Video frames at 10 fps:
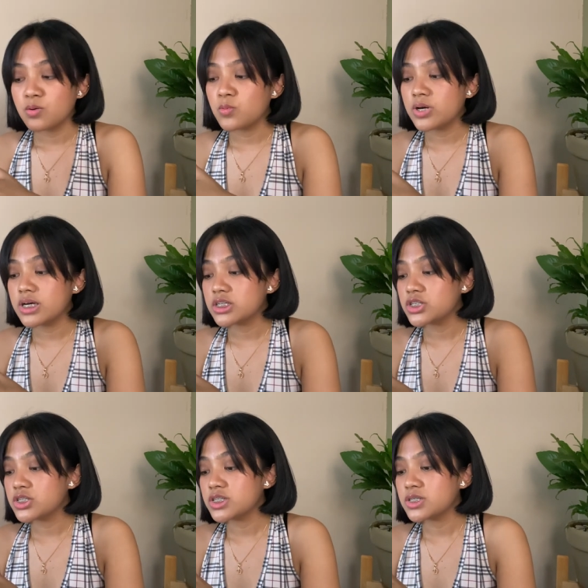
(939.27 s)

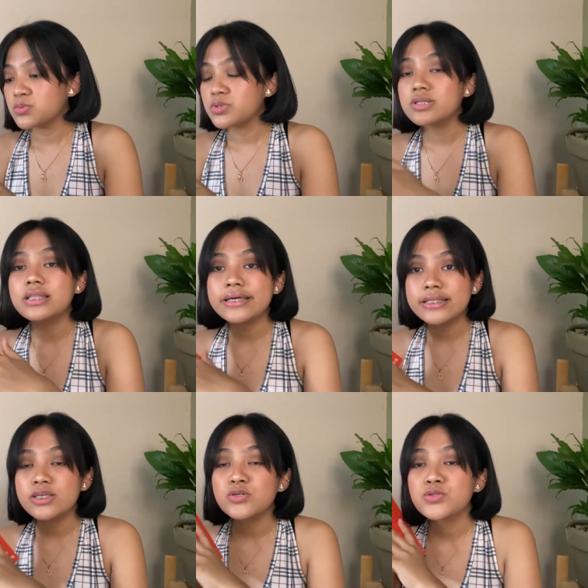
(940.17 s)
which would
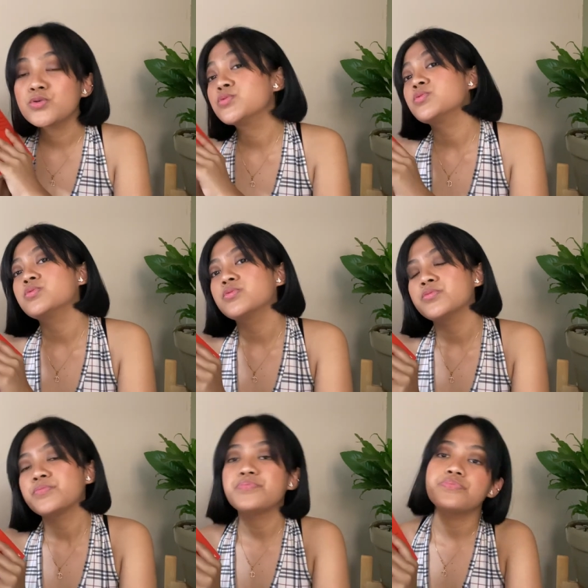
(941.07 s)
lead you
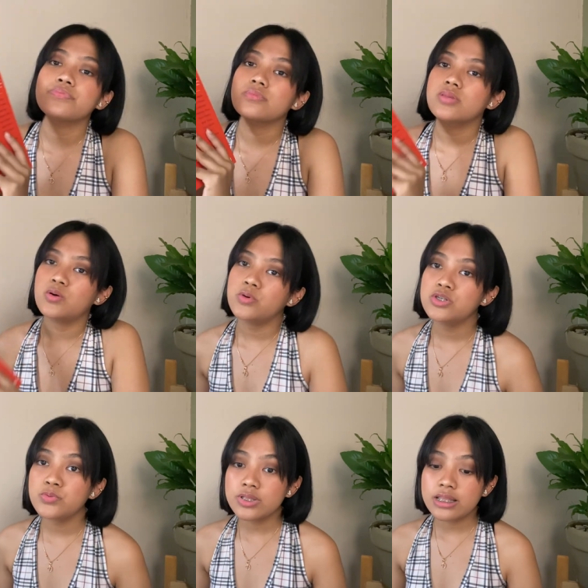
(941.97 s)
to
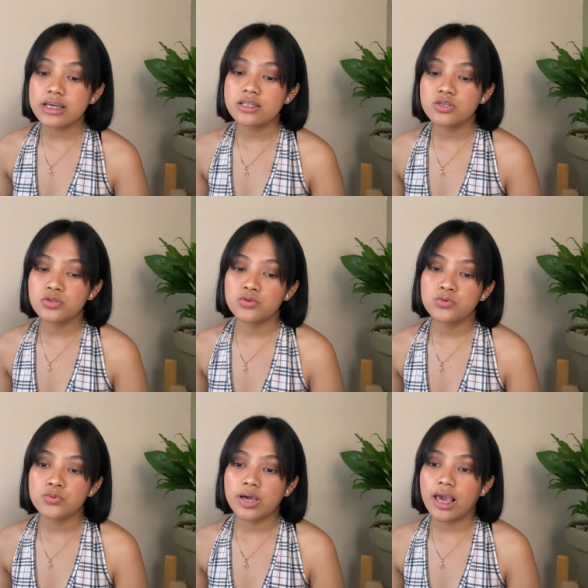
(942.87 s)

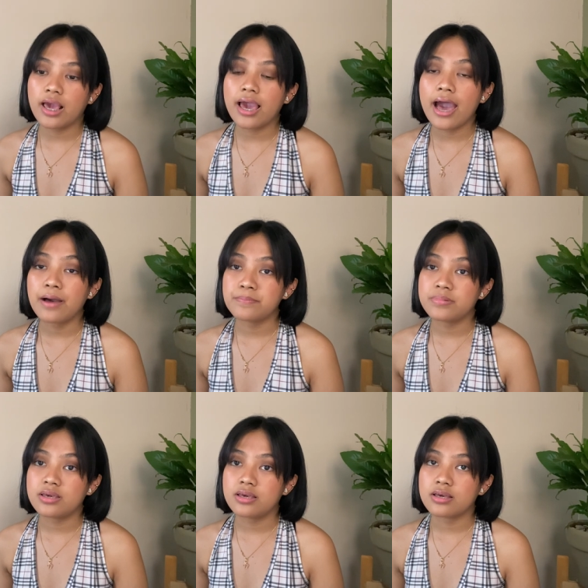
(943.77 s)
a
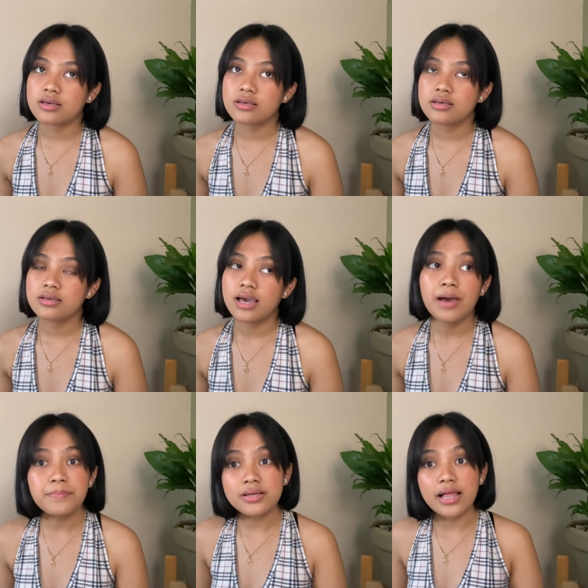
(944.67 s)

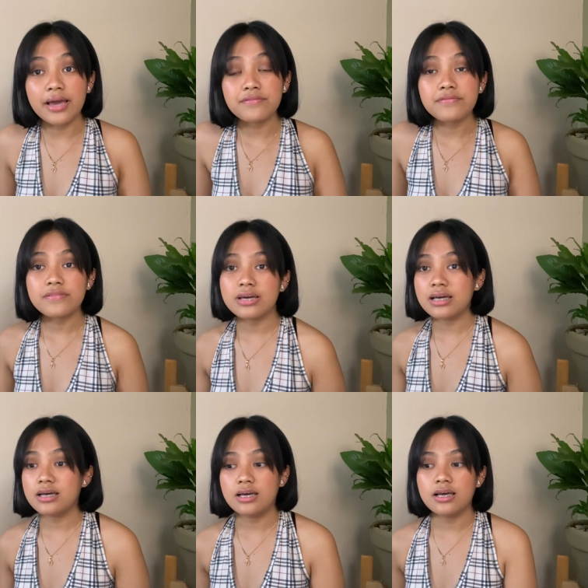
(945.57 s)
happy life
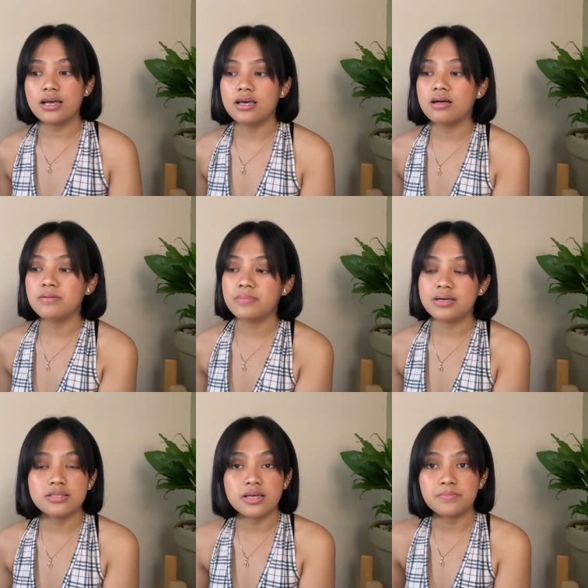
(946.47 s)

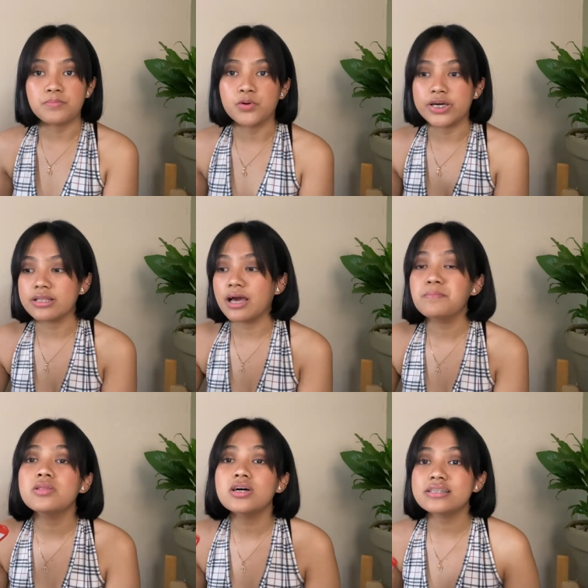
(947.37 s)
at some point.
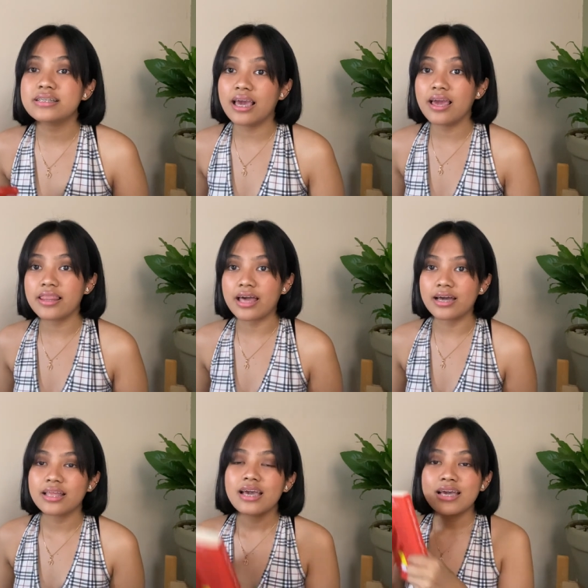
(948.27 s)
I'm not saying
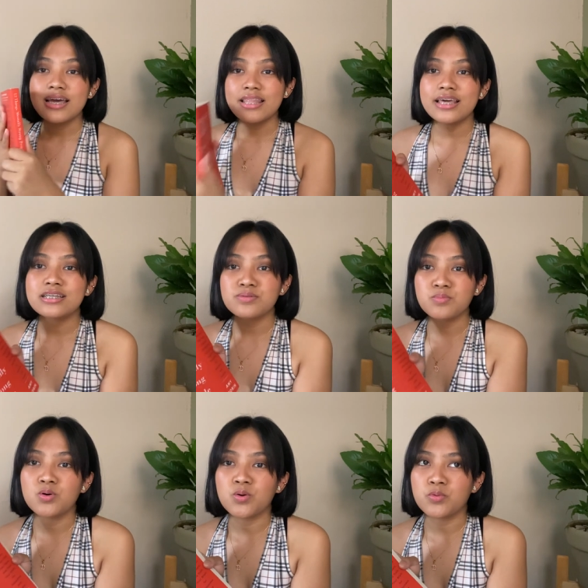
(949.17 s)
that this
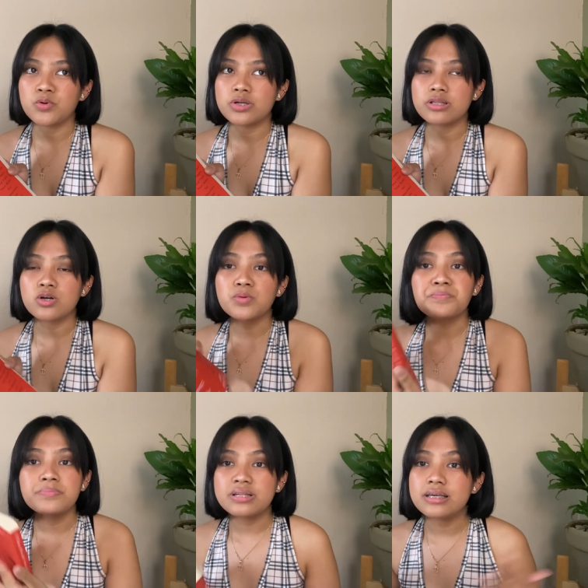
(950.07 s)
book would
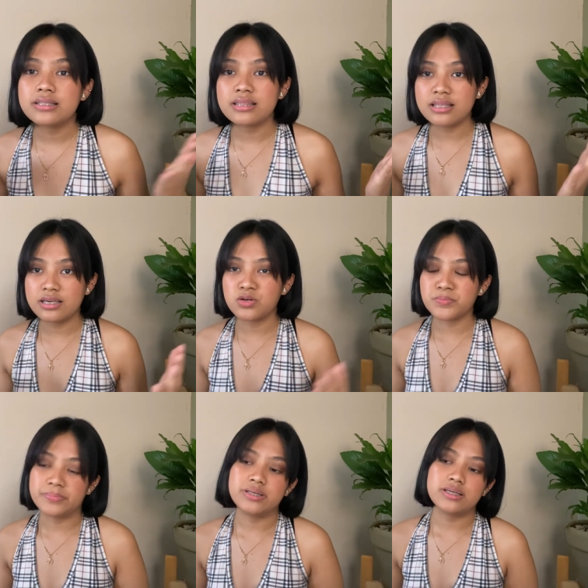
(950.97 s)
completely
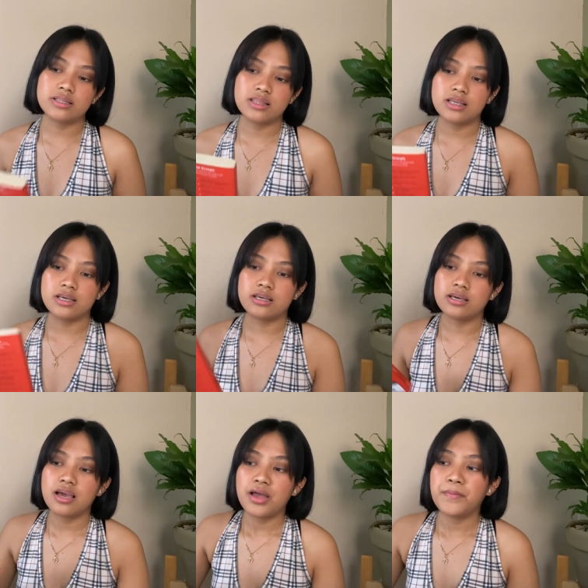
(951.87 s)

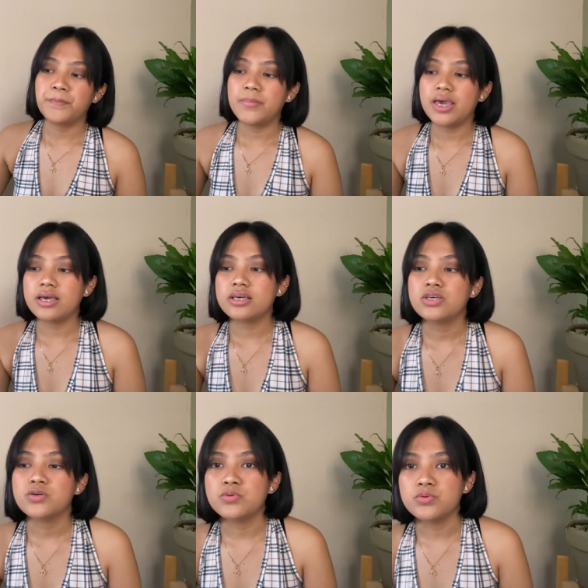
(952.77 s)
make
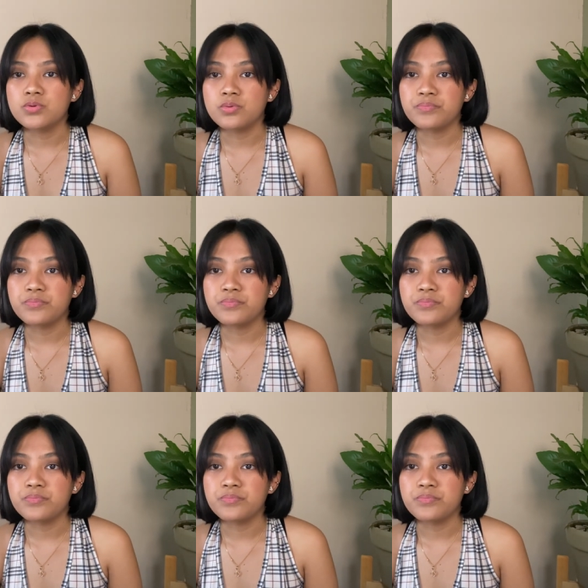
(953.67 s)
you